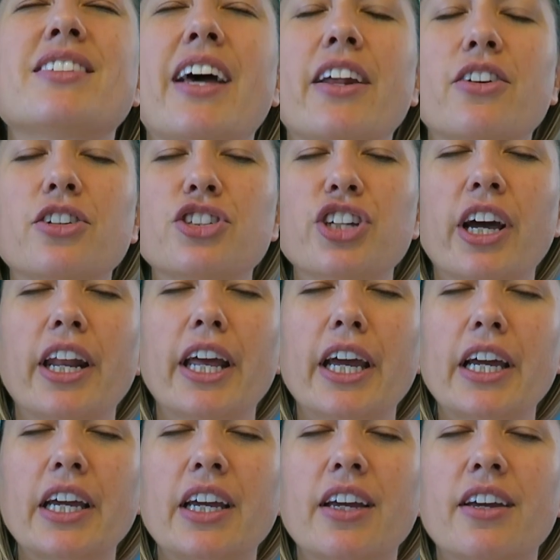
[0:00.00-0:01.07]
as
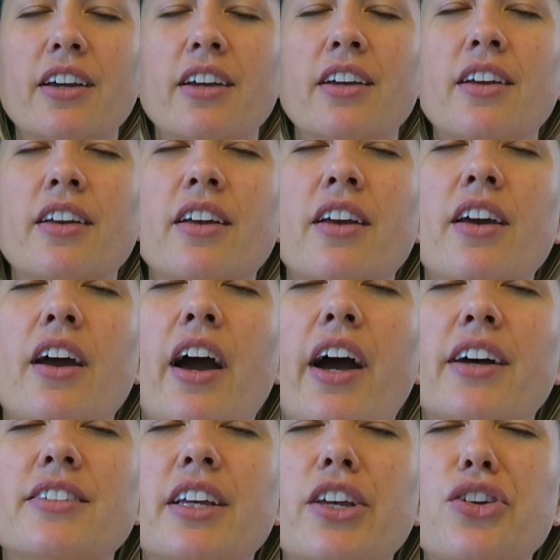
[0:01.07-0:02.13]
energetic
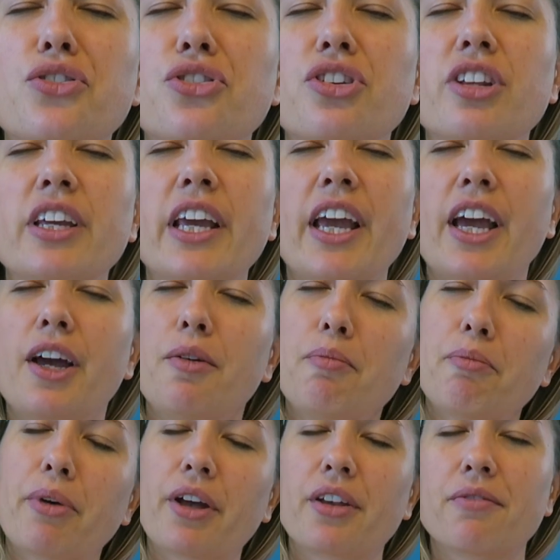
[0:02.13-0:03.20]
as I usually
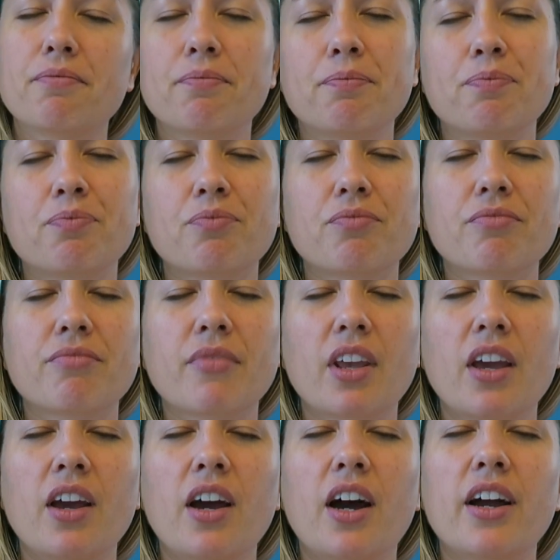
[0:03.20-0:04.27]
am, but
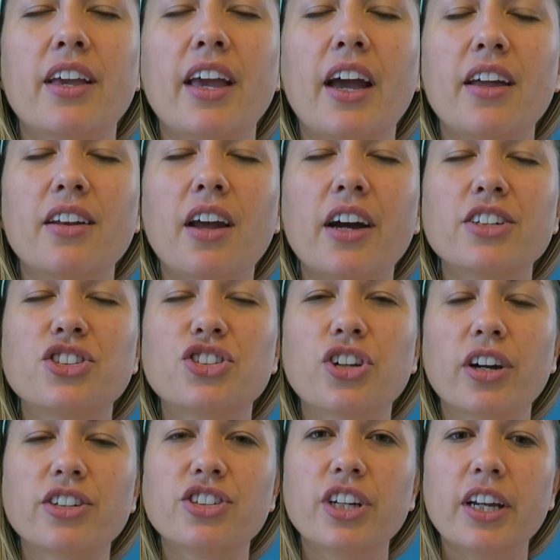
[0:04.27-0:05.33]
again, not
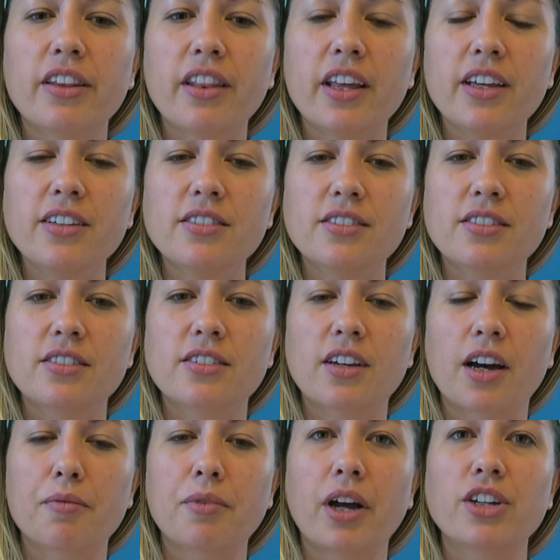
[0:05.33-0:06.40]
judging this,
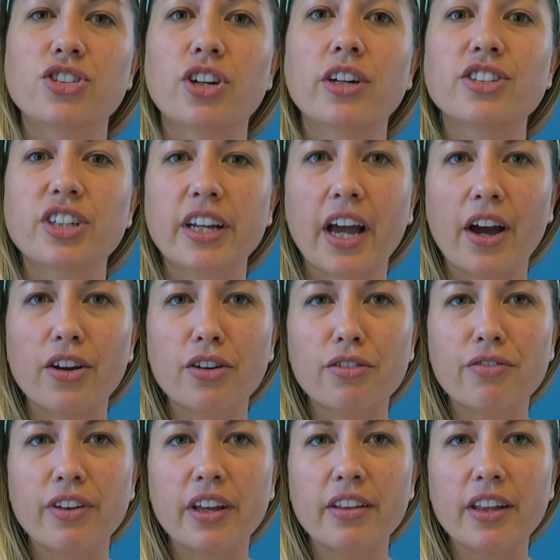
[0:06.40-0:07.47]
not judging how
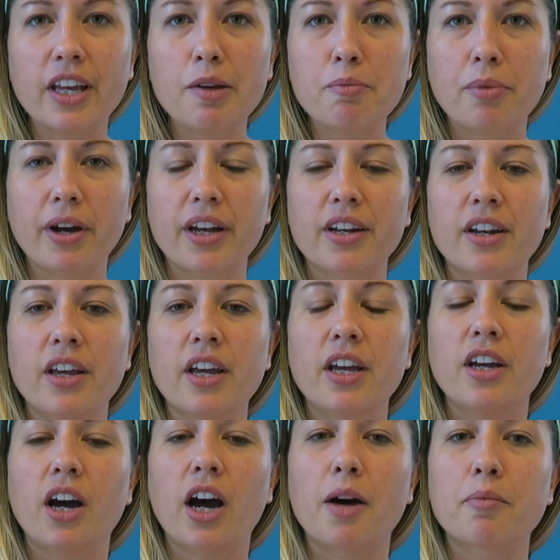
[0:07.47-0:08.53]
you're feeling, but
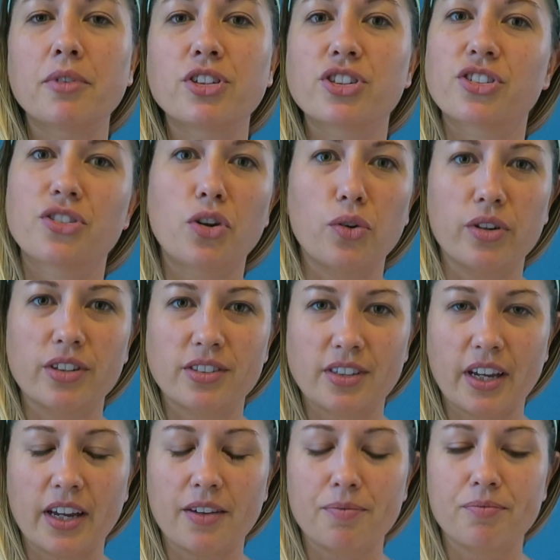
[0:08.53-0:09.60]
just
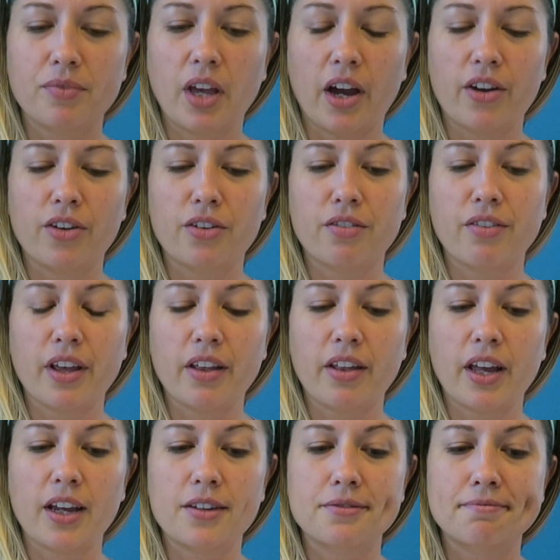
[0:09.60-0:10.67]
noticing how you're
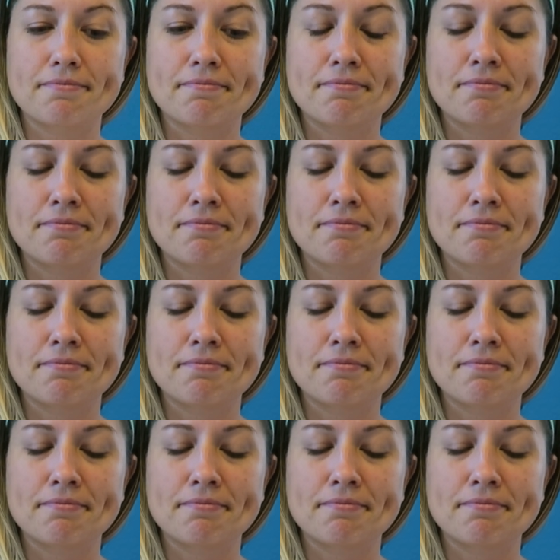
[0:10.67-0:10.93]
feeling.